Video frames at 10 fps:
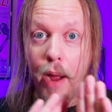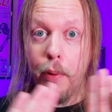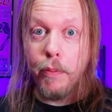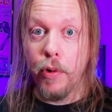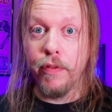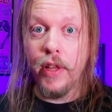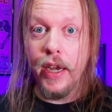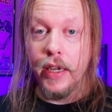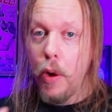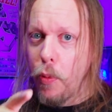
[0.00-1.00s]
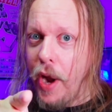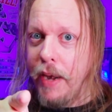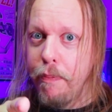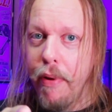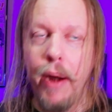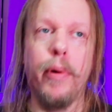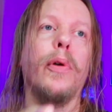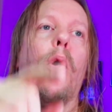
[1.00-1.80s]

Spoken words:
I want more flying. Red Baron,